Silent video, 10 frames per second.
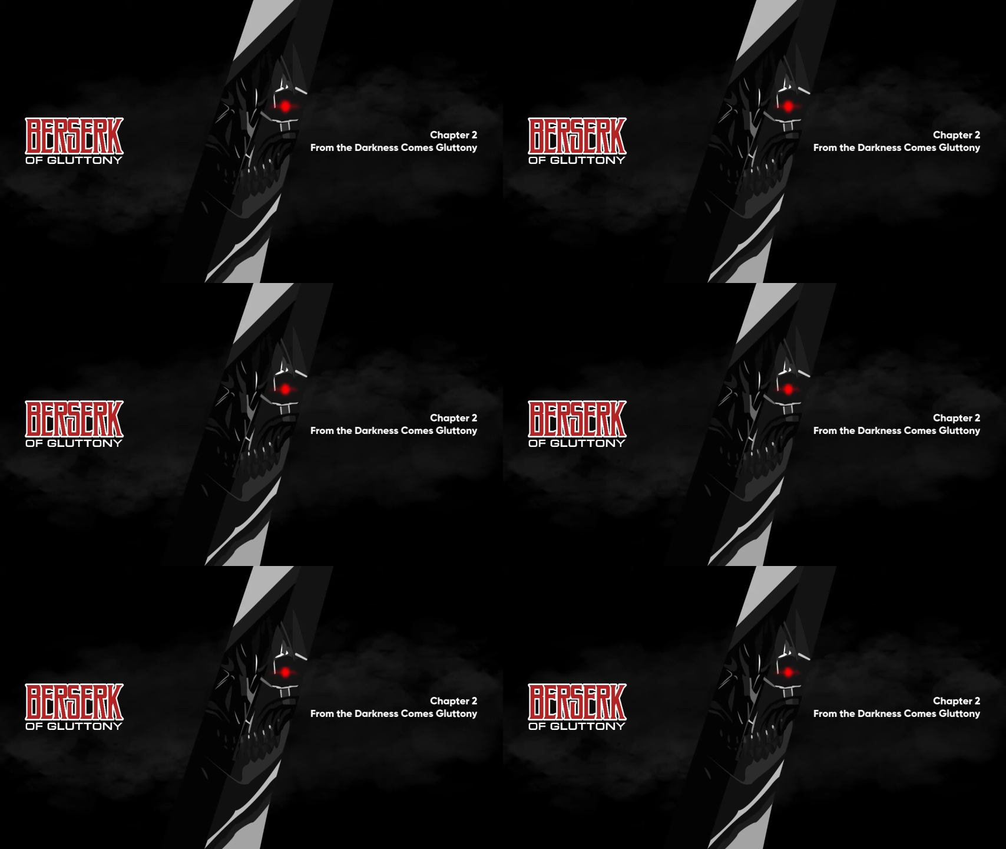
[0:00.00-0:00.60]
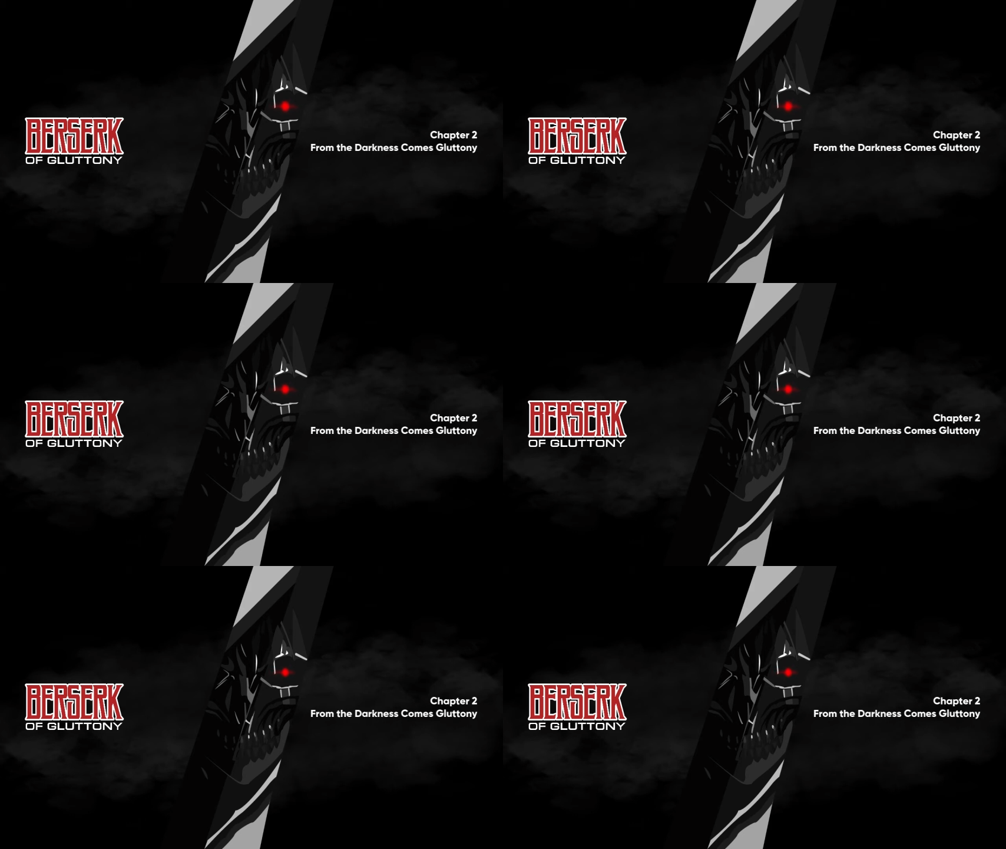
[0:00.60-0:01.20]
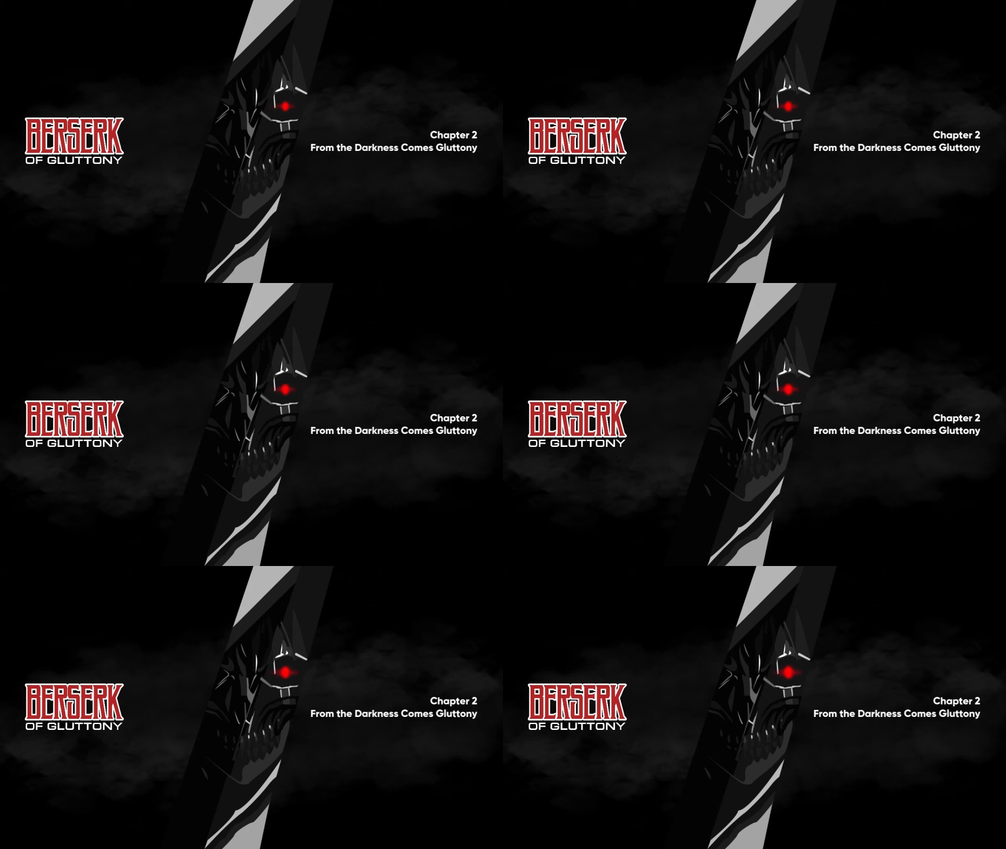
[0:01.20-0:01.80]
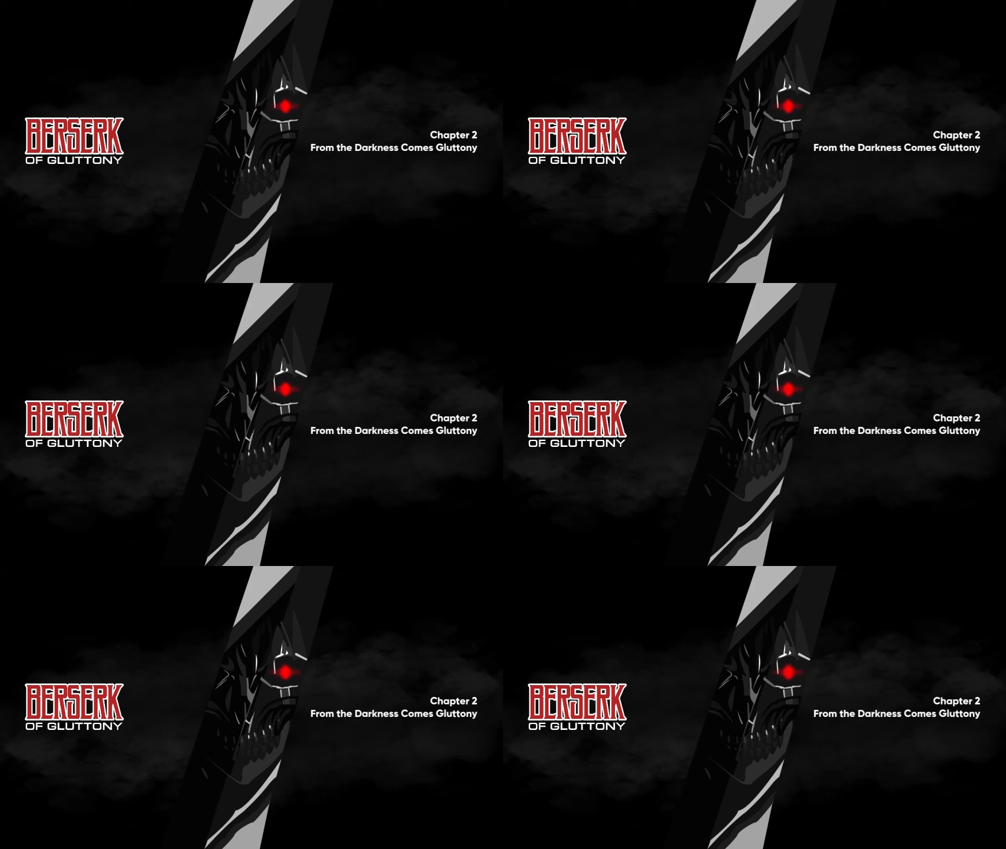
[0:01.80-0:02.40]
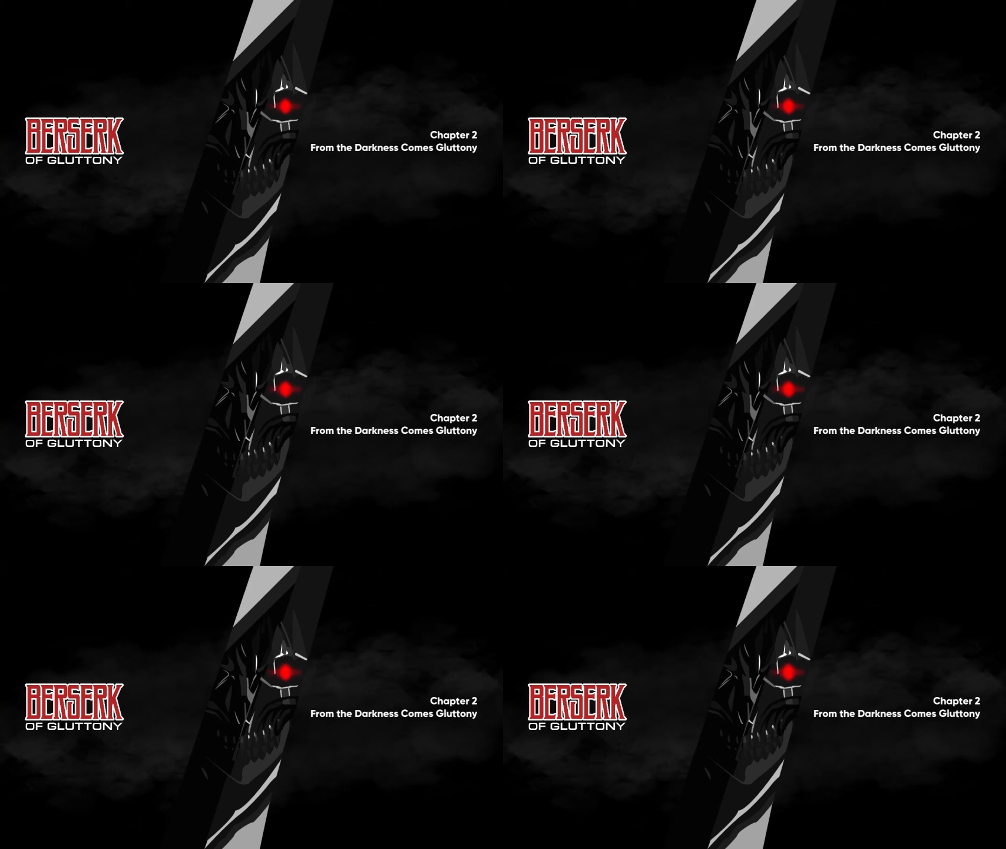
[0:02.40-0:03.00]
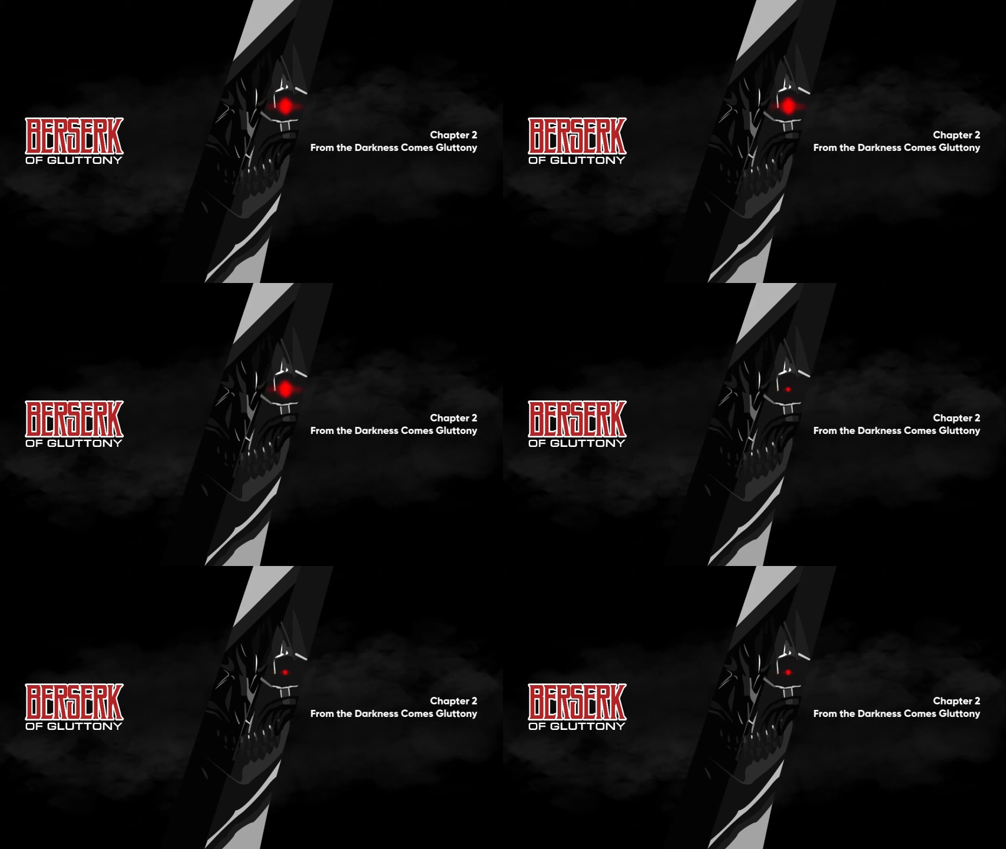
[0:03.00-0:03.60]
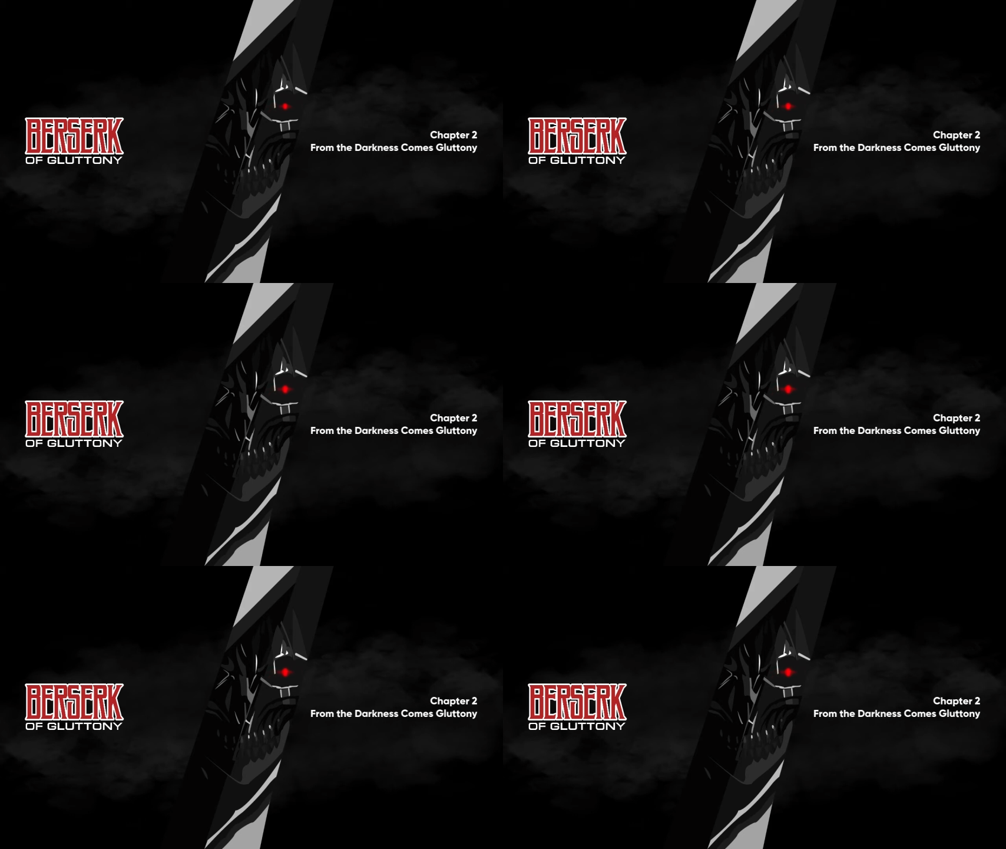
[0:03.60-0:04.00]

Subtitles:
(no speaker visible)